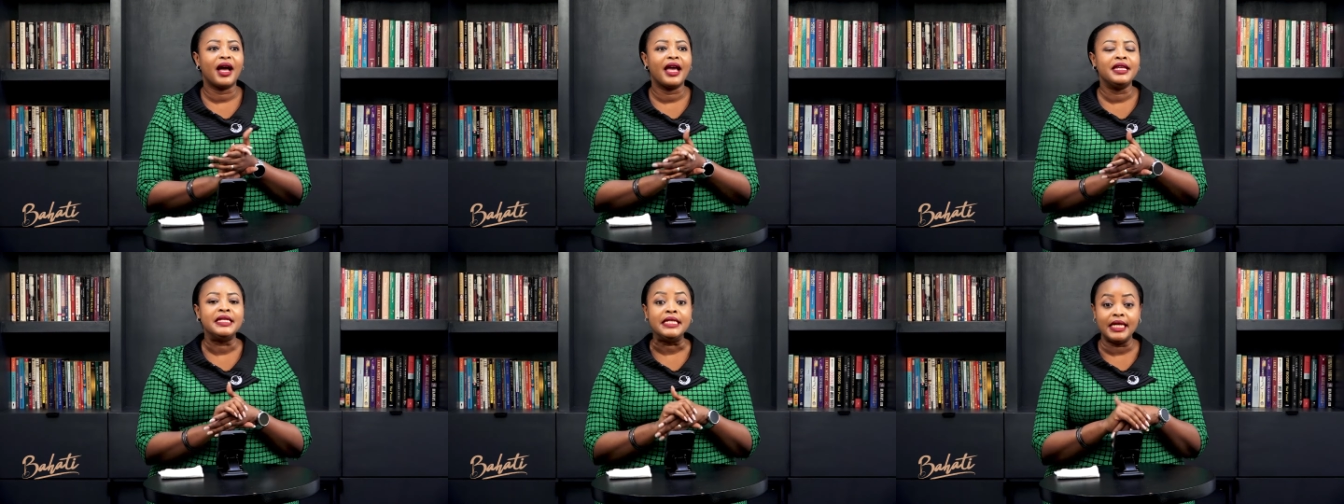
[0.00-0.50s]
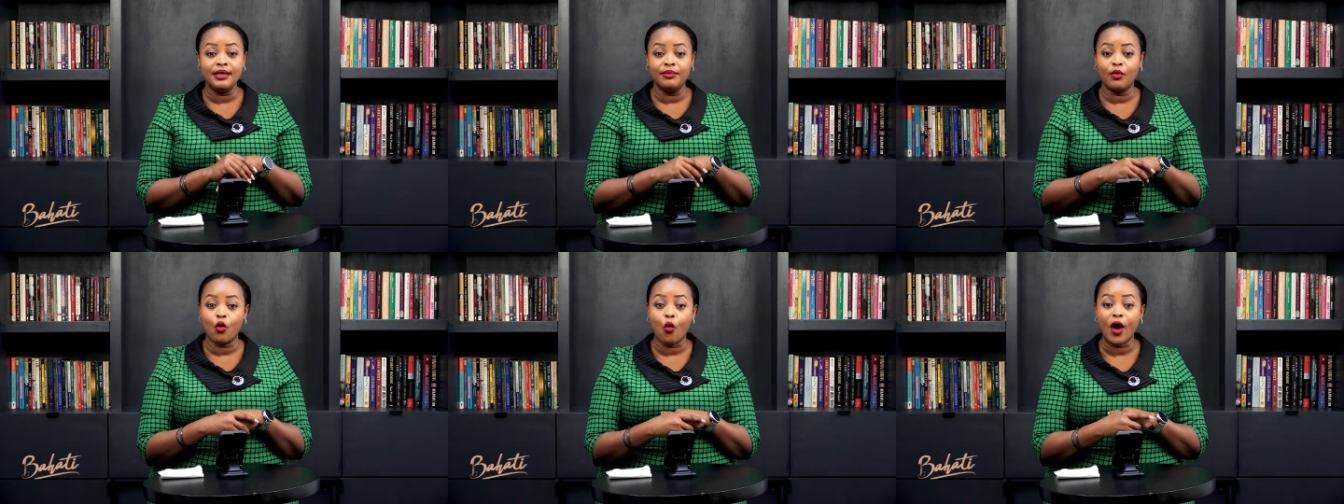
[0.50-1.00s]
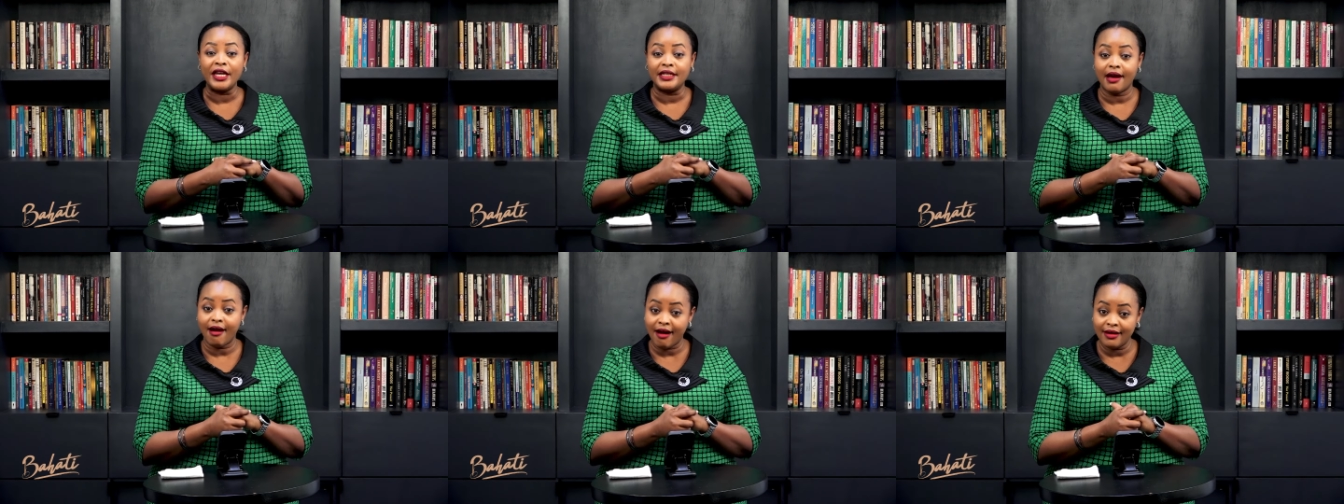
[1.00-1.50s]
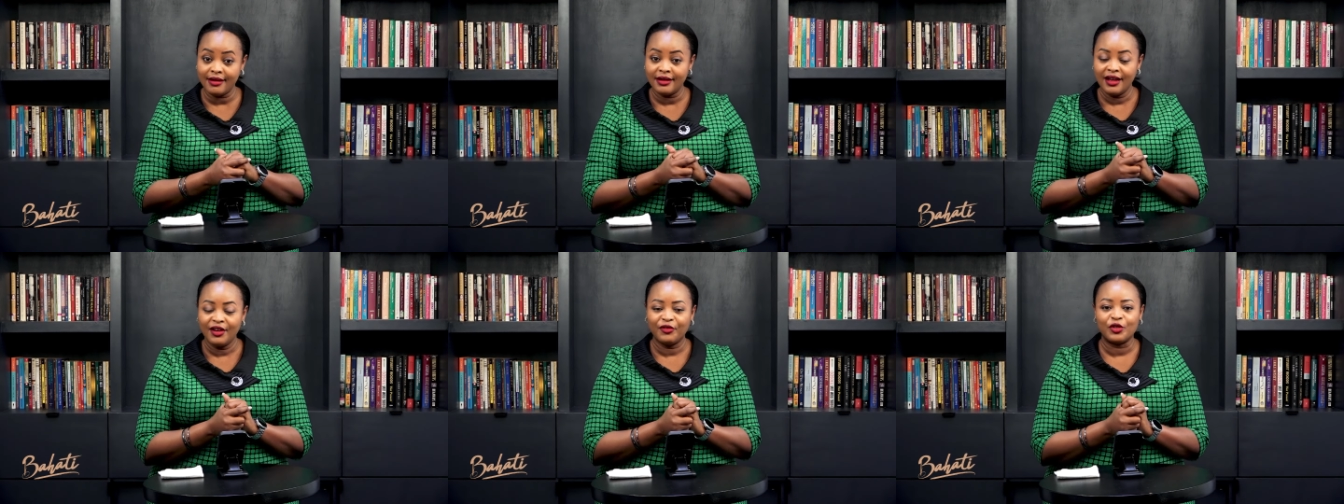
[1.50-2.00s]
I deem quite hard
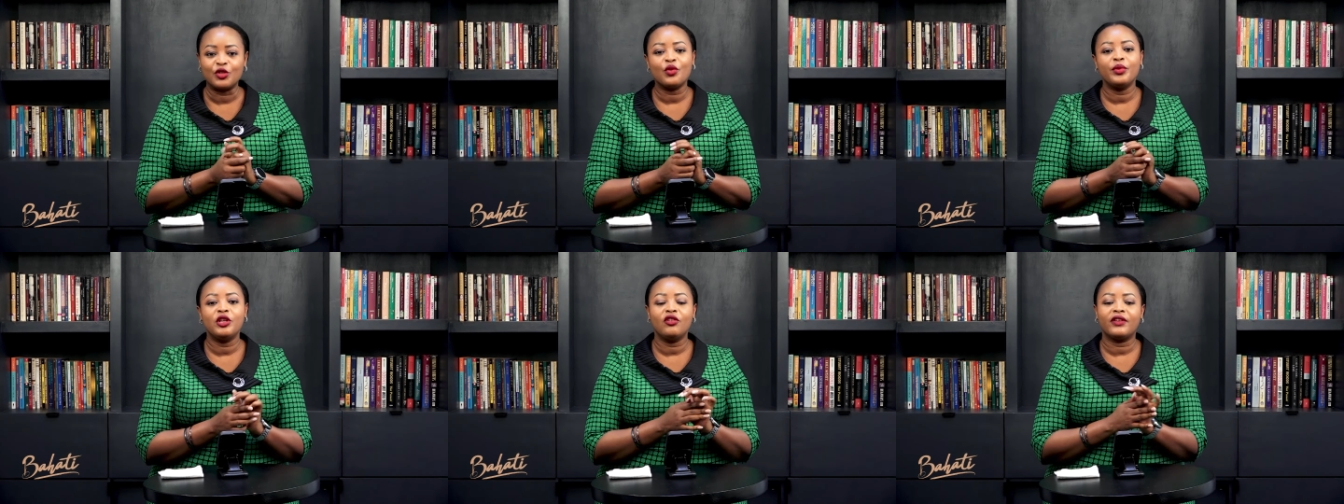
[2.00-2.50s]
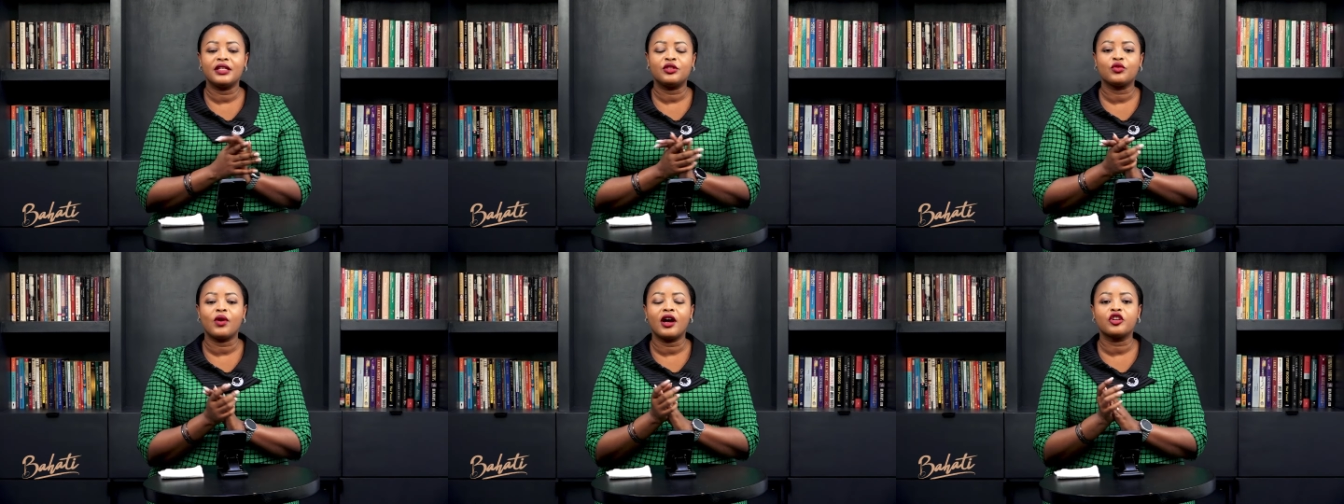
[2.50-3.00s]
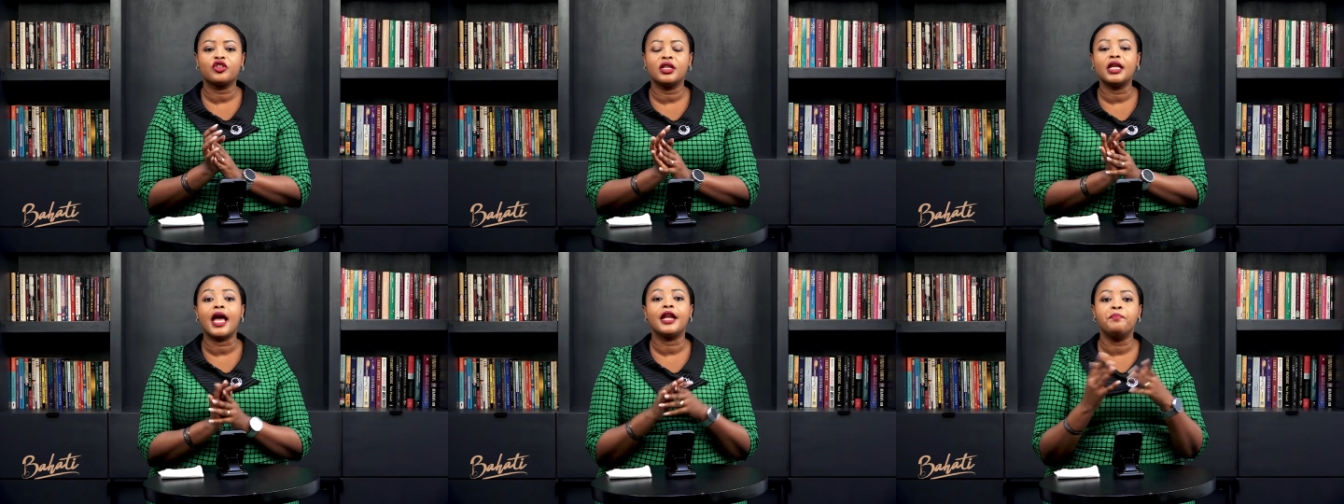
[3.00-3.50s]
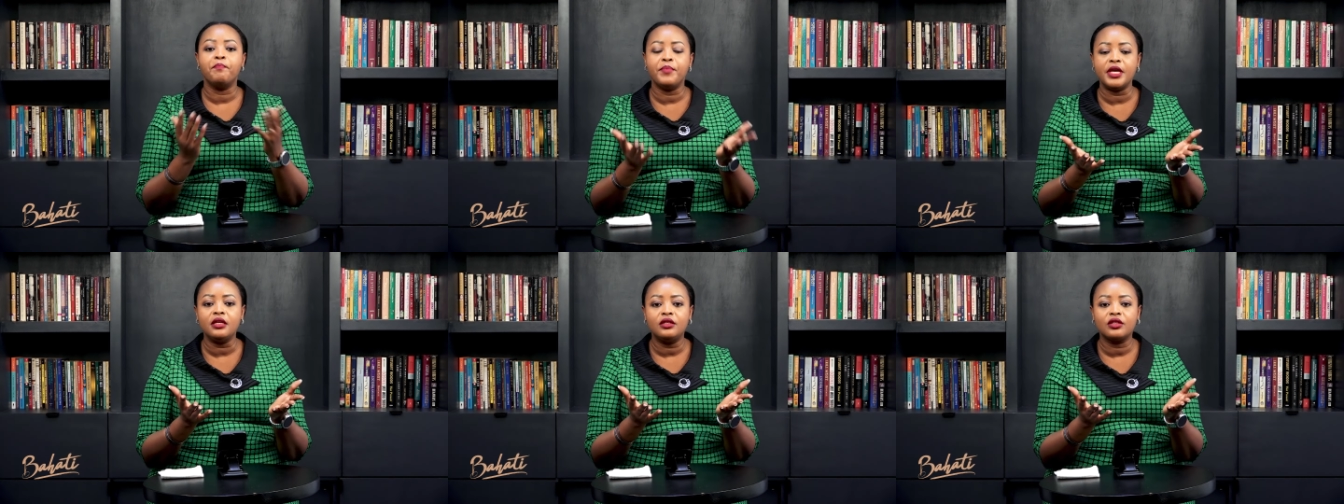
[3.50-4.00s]
for so many of us to actually
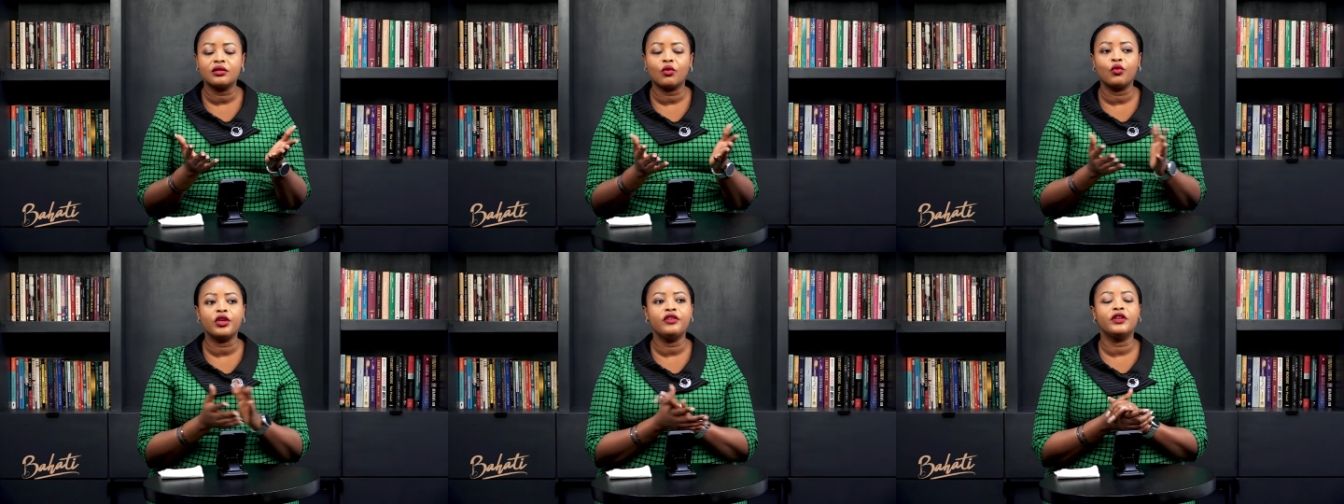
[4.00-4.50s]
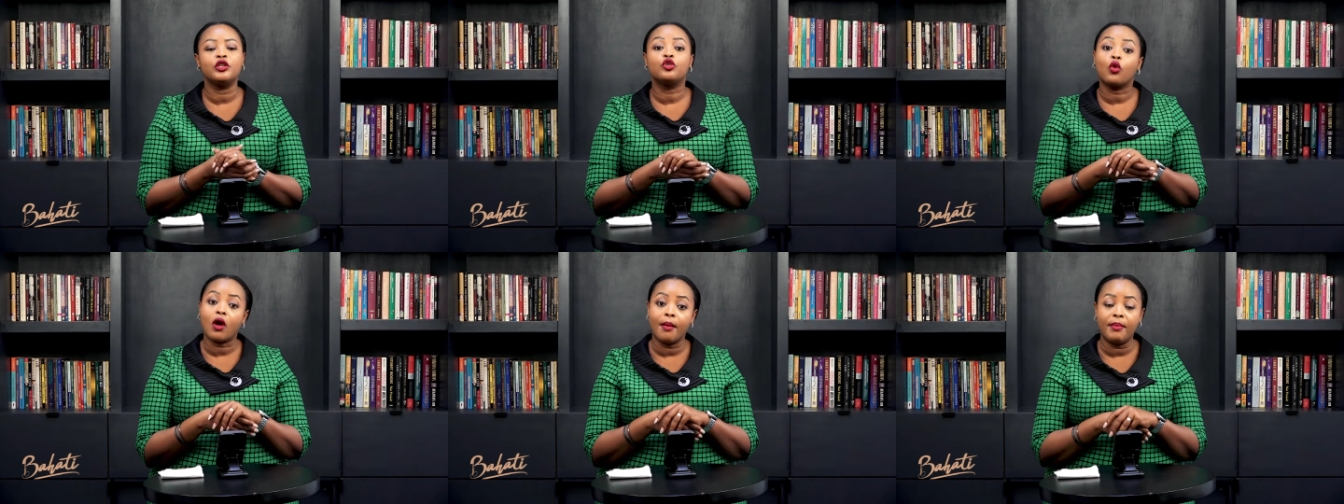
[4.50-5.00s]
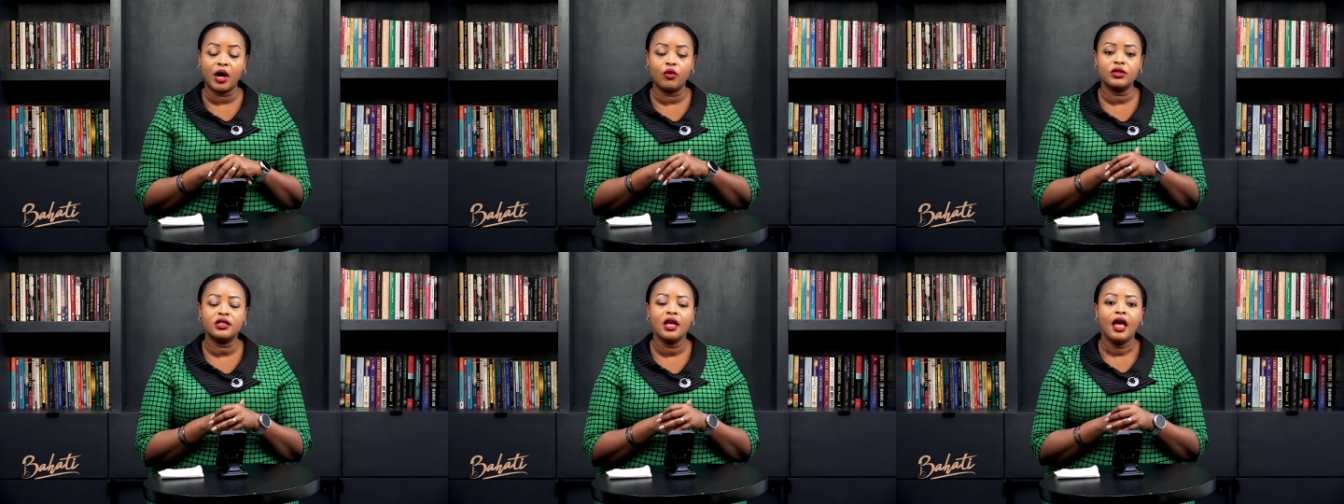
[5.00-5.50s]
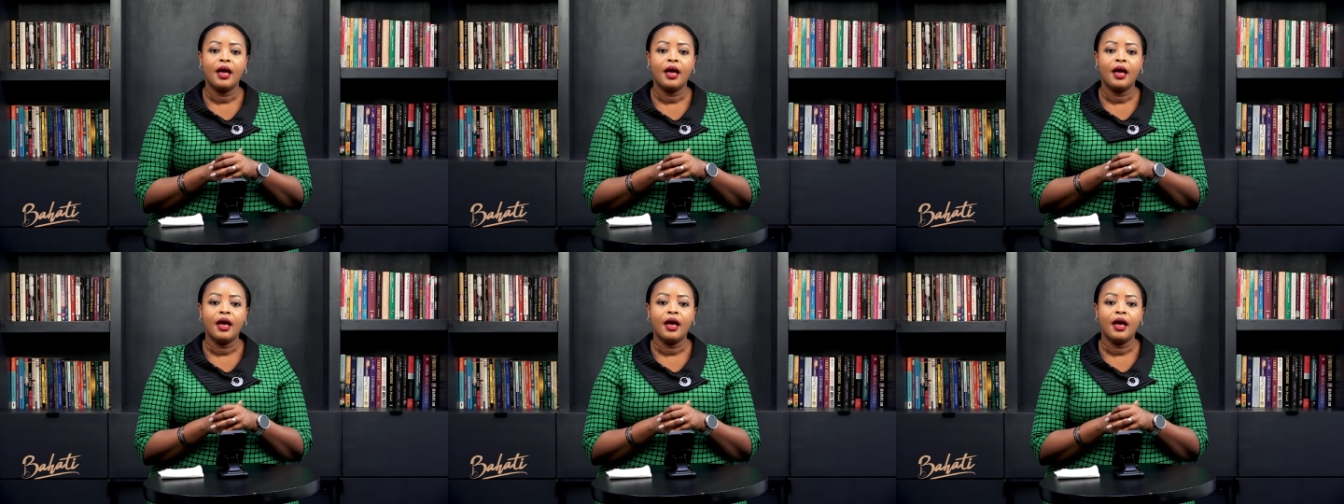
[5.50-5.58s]
admit or even talk about,